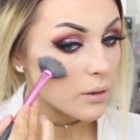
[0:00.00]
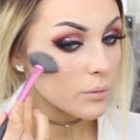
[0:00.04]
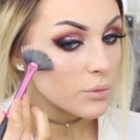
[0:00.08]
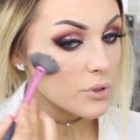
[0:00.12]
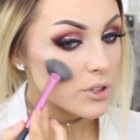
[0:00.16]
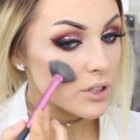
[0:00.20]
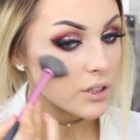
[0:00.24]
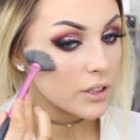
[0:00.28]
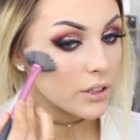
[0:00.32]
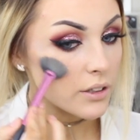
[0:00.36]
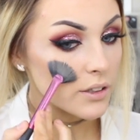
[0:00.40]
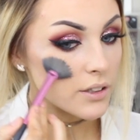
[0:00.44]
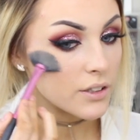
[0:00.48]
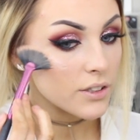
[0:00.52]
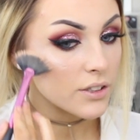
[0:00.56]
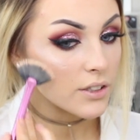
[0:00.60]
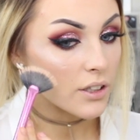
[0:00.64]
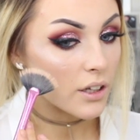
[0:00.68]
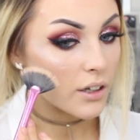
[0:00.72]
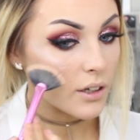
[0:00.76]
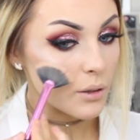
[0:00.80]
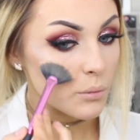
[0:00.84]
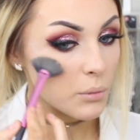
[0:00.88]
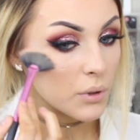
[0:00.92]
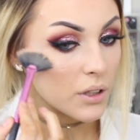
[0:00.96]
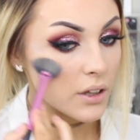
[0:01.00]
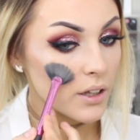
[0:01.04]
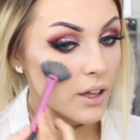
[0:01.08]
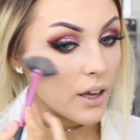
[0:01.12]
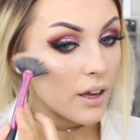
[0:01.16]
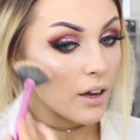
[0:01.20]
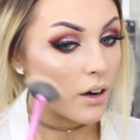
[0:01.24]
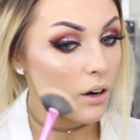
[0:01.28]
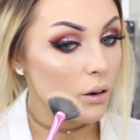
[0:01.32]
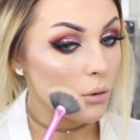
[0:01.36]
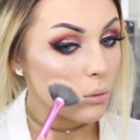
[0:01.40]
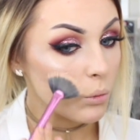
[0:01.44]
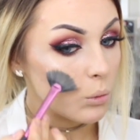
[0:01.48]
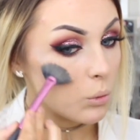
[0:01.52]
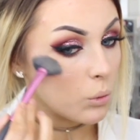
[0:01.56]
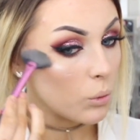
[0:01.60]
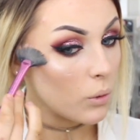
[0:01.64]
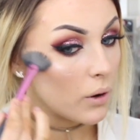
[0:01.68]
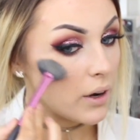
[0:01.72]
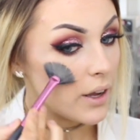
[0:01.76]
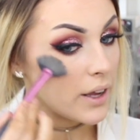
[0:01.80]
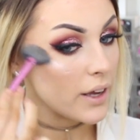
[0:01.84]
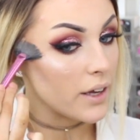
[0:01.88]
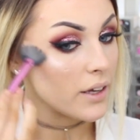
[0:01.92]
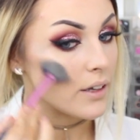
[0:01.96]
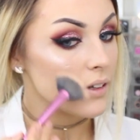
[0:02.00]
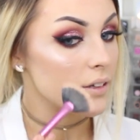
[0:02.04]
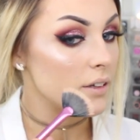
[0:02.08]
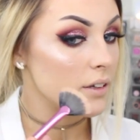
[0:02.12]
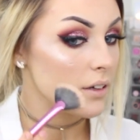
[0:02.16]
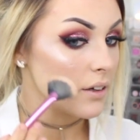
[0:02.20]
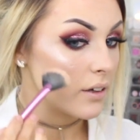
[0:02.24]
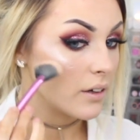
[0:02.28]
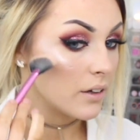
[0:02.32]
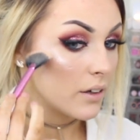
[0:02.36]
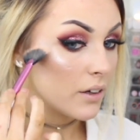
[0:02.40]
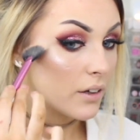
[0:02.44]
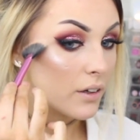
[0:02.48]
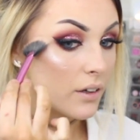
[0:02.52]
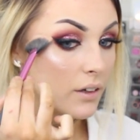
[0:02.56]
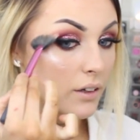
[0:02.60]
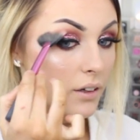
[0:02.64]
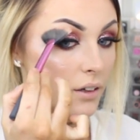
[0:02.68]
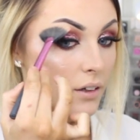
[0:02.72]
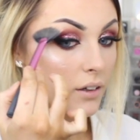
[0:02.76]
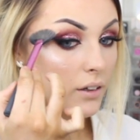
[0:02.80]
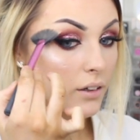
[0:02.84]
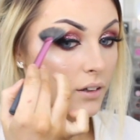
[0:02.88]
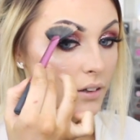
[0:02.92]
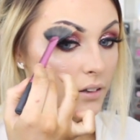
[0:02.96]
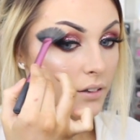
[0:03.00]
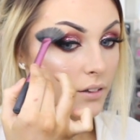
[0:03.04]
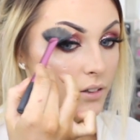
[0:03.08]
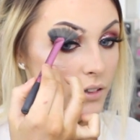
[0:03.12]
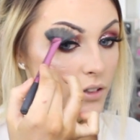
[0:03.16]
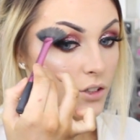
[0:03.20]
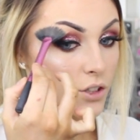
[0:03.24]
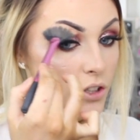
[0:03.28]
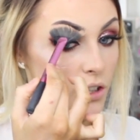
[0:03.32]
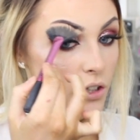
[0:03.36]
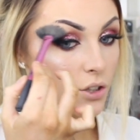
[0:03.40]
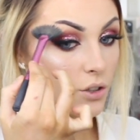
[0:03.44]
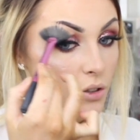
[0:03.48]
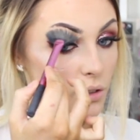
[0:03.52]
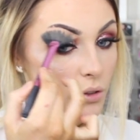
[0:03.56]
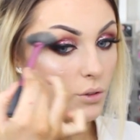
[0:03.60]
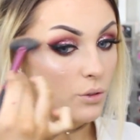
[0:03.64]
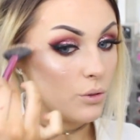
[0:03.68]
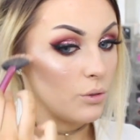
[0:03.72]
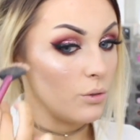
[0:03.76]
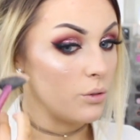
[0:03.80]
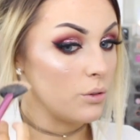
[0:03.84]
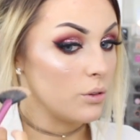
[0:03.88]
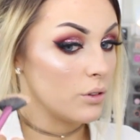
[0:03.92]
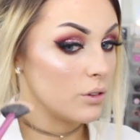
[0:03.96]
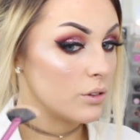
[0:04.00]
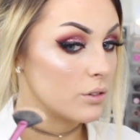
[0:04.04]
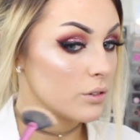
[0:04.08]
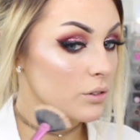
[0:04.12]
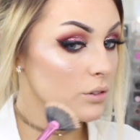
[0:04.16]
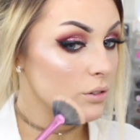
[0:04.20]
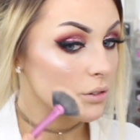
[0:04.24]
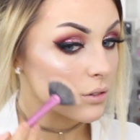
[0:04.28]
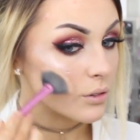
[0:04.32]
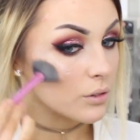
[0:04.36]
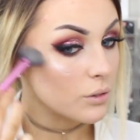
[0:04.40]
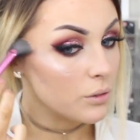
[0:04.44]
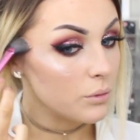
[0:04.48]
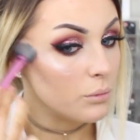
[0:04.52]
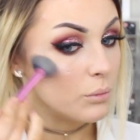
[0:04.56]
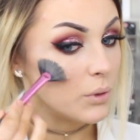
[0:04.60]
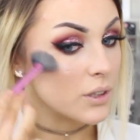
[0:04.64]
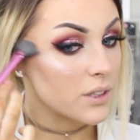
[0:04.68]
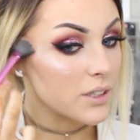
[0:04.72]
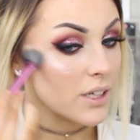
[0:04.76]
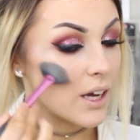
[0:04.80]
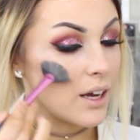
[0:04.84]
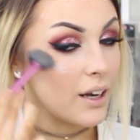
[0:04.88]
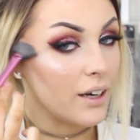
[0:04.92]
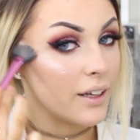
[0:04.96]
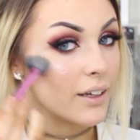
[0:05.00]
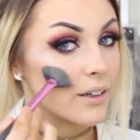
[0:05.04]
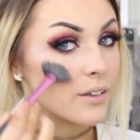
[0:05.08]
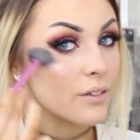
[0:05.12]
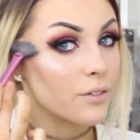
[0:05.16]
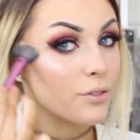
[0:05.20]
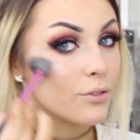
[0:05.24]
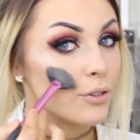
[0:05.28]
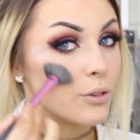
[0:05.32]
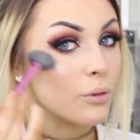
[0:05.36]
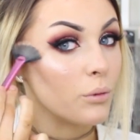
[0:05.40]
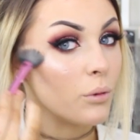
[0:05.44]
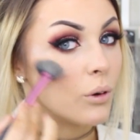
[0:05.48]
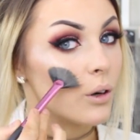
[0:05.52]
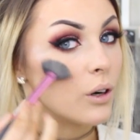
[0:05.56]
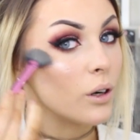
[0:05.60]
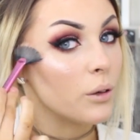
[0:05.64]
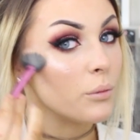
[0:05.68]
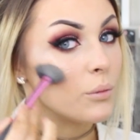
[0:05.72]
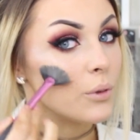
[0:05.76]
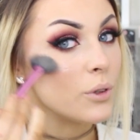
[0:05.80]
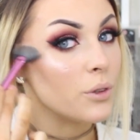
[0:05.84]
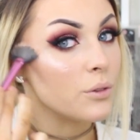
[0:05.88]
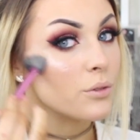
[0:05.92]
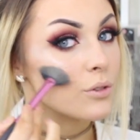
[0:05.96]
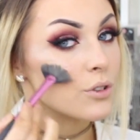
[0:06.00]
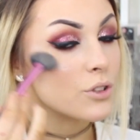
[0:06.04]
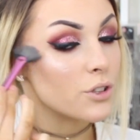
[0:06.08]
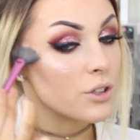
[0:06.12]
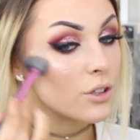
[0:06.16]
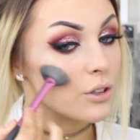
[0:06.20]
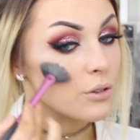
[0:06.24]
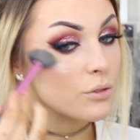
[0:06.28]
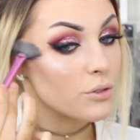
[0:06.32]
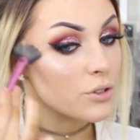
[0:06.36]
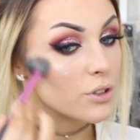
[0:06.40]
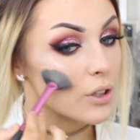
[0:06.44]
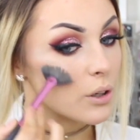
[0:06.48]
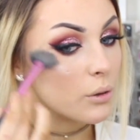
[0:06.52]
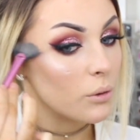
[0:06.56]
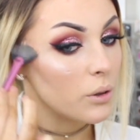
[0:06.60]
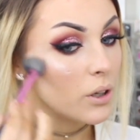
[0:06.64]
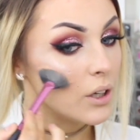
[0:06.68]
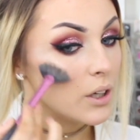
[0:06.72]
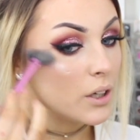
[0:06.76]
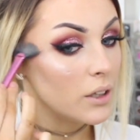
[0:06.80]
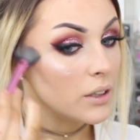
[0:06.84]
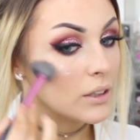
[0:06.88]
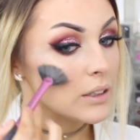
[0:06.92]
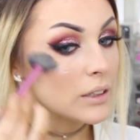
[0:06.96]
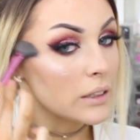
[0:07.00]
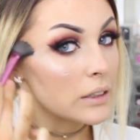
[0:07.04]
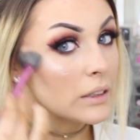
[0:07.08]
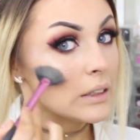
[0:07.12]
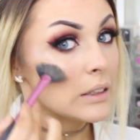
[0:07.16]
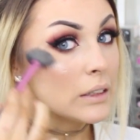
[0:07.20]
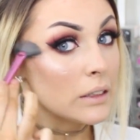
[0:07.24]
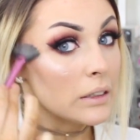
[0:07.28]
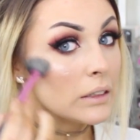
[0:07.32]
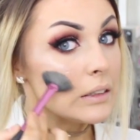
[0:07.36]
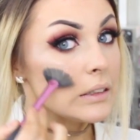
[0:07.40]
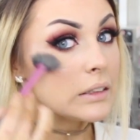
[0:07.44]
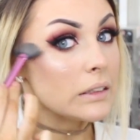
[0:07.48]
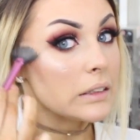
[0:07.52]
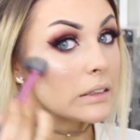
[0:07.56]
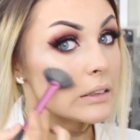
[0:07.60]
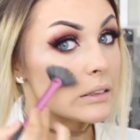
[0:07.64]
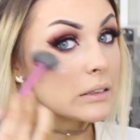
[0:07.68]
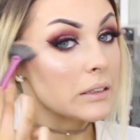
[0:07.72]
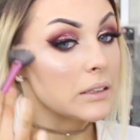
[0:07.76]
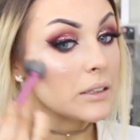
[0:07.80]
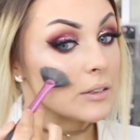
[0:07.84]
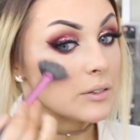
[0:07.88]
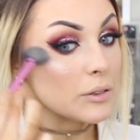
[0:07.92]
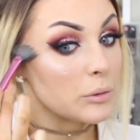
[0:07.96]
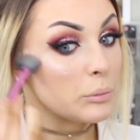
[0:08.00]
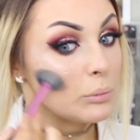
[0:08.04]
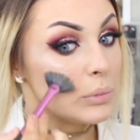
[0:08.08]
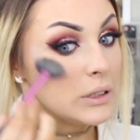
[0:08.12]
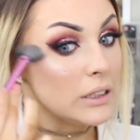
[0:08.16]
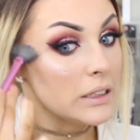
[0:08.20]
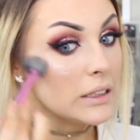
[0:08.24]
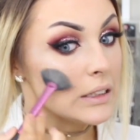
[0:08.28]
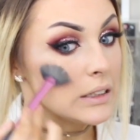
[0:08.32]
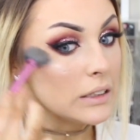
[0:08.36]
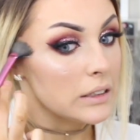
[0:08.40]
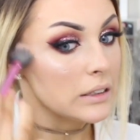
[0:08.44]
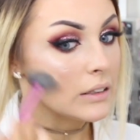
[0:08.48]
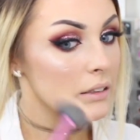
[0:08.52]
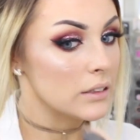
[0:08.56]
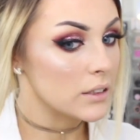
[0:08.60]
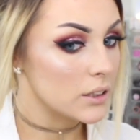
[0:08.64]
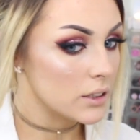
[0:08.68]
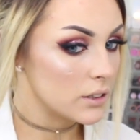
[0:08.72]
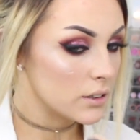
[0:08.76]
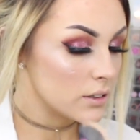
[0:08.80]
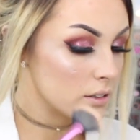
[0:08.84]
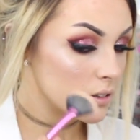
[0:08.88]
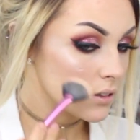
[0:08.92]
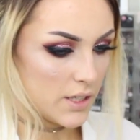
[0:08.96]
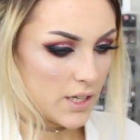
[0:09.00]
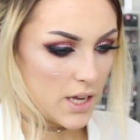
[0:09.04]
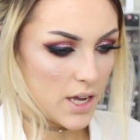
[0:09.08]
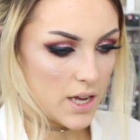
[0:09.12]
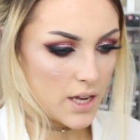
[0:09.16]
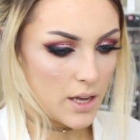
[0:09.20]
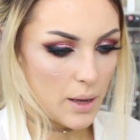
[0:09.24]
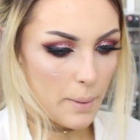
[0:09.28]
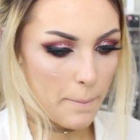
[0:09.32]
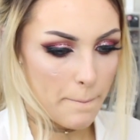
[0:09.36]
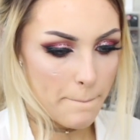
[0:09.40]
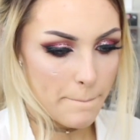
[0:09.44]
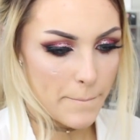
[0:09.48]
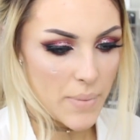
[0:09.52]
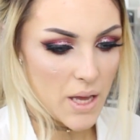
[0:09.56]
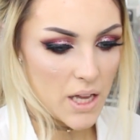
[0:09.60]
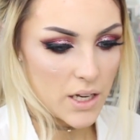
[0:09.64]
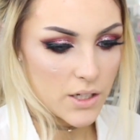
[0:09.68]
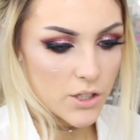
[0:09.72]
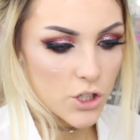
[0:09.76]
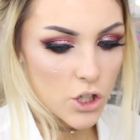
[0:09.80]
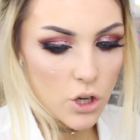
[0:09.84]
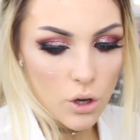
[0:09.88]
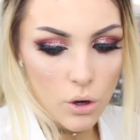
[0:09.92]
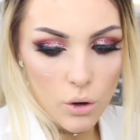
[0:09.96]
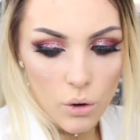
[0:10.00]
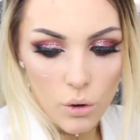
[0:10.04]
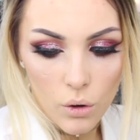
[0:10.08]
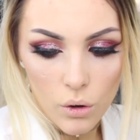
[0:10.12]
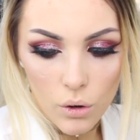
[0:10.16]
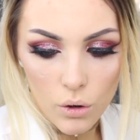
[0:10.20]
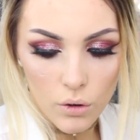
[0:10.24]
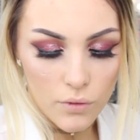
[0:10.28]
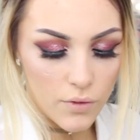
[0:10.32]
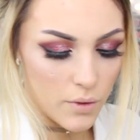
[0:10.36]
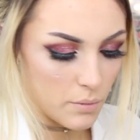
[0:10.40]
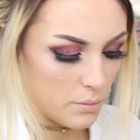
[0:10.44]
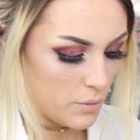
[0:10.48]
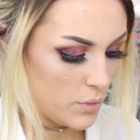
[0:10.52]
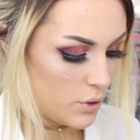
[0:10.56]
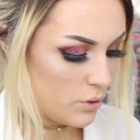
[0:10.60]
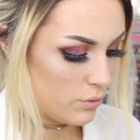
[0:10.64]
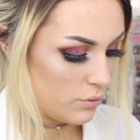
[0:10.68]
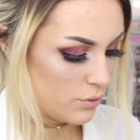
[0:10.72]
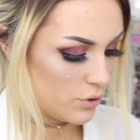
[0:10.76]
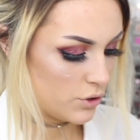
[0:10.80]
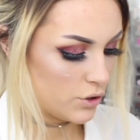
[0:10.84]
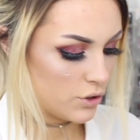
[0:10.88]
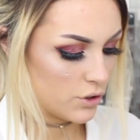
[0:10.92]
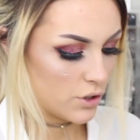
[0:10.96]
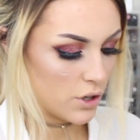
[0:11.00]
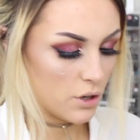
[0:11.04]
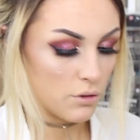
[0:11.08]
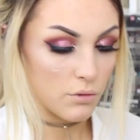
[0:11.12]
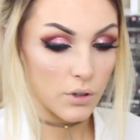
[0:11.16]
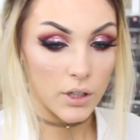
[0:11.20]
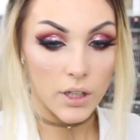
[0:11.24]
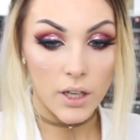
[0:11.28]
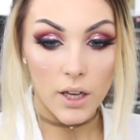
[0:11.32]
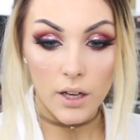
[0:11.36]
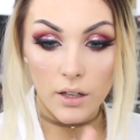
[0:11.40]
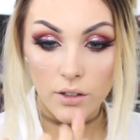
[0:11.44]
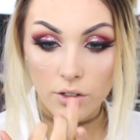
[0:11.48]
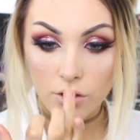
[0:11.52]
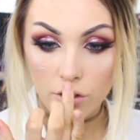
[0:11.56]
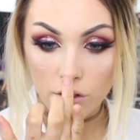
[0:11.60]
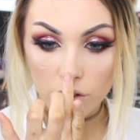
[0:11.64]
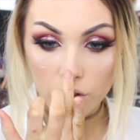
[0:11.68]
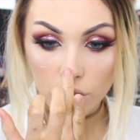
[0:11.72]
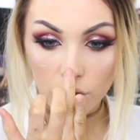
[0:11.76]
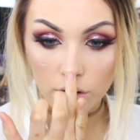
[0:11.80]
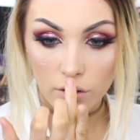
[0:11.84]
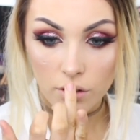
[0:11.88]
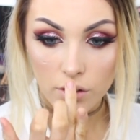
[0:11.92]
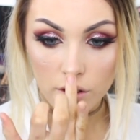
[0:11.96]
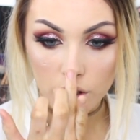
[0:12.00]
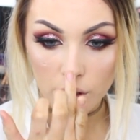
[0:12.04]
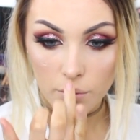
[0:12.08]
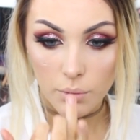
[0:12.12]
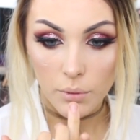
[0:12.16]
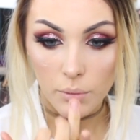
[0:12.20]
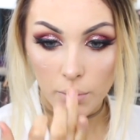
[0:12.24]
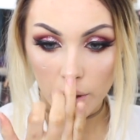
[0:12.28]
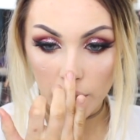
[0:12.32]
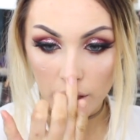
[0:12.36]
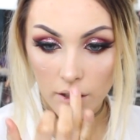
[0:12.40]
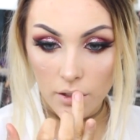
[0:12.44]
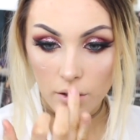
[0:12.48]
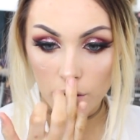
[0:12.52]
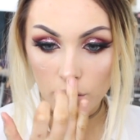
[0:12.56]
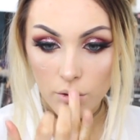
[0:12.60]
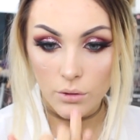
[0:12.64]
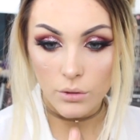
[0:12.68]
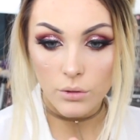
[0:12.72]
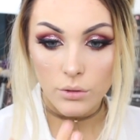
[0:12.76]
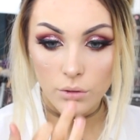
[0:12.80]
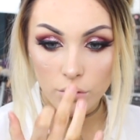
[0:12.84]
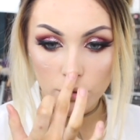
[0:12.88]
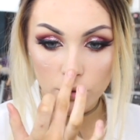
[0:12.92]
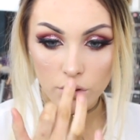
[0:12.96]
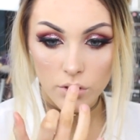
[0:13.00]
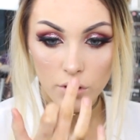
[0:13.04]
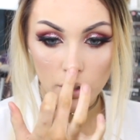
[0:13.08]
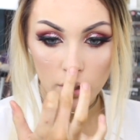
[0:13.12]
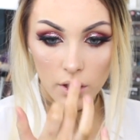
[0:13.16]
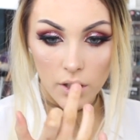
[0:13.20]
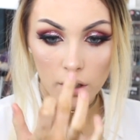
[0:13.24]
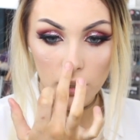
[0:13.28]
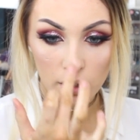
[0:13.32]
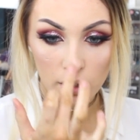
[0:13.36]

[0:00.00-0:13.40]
absolutely stunning, but they are way too metallic for what I'm used to, so I'm gonna have to blend. Take a bit of Moonstone again just on the tip of my nose